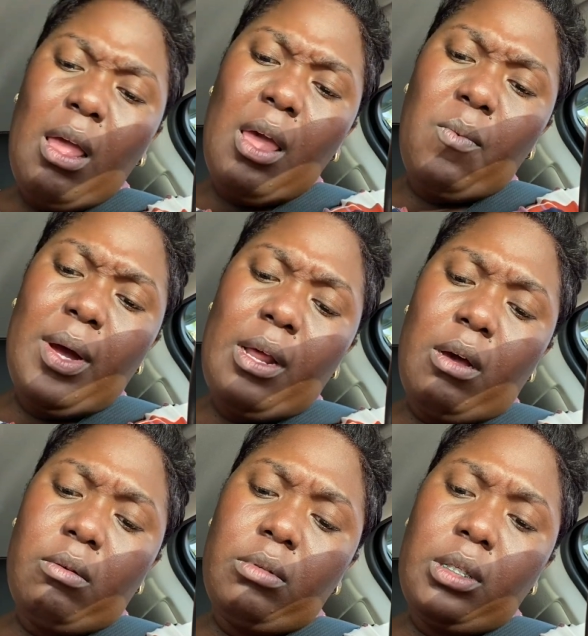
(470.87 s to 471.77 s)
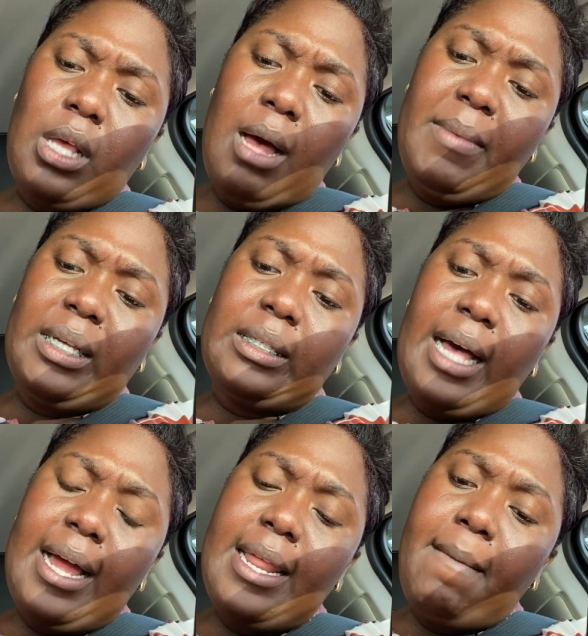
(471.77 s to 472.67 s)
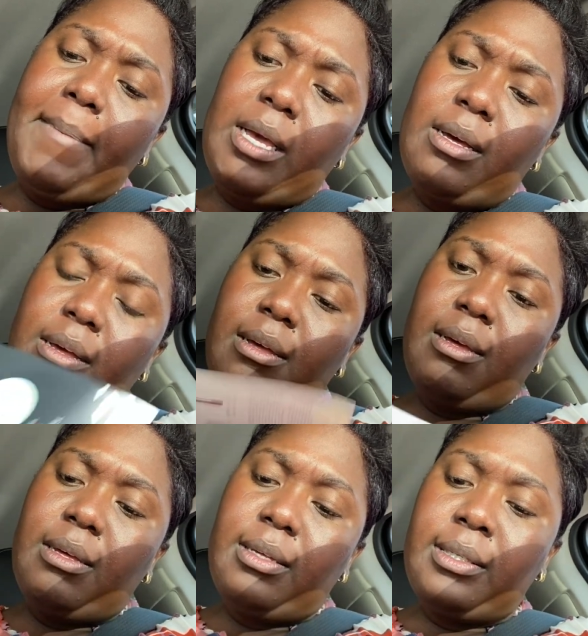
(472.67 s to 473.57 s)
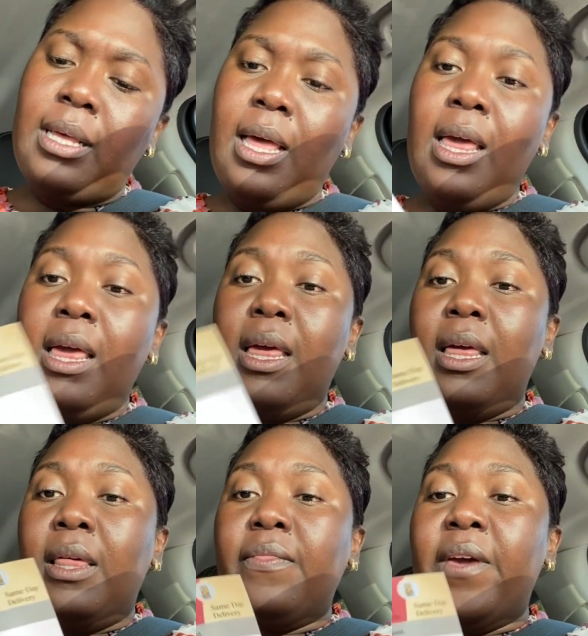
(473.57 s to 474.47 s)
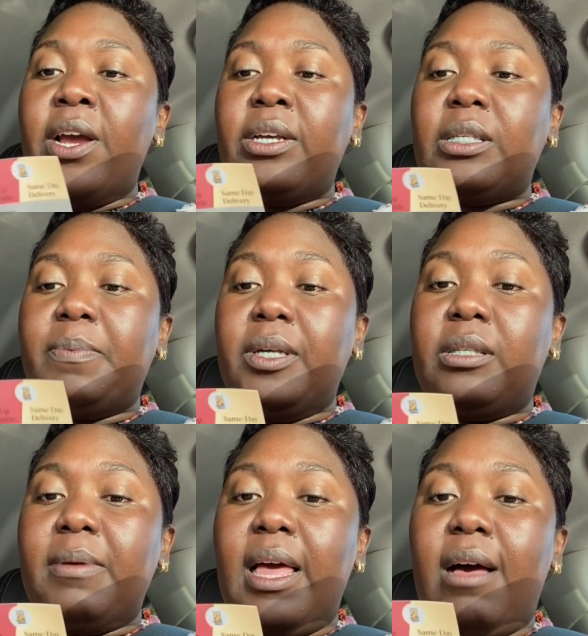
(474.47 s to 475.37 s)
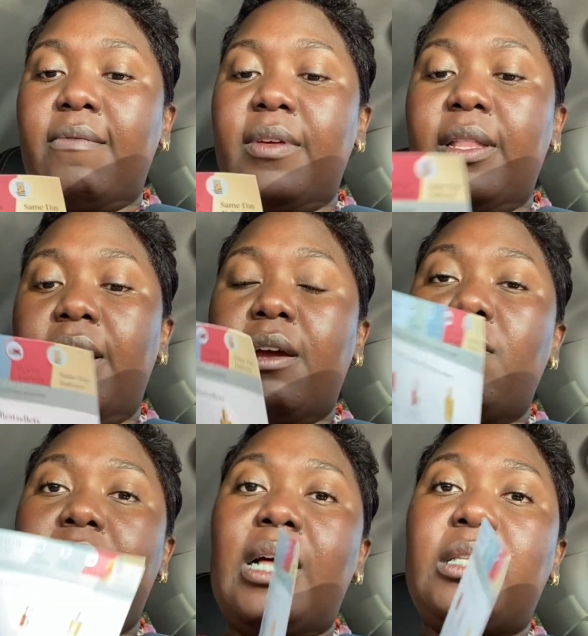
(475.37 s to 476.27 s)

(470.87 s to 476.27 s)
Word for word: and what else? I'm excited because they're supposed to be having their, what I